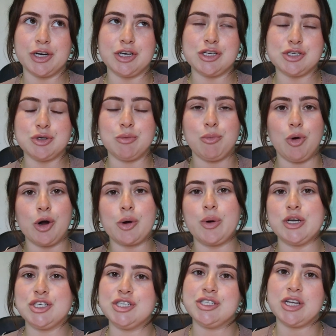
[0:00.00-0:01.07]
to do more
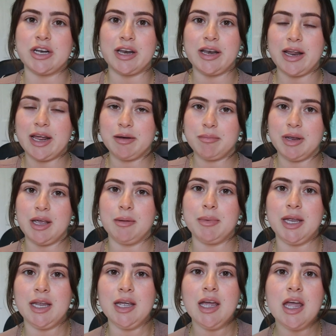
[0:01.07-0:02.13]
questions on an
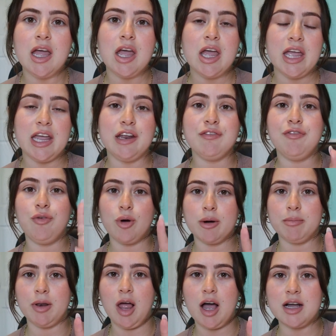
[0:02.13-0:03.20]
NBME in 4
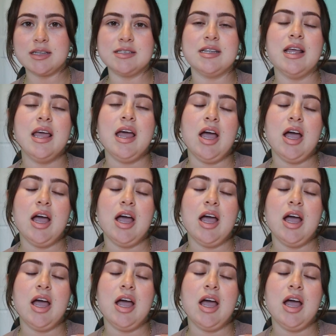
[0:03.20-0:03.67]
blocks,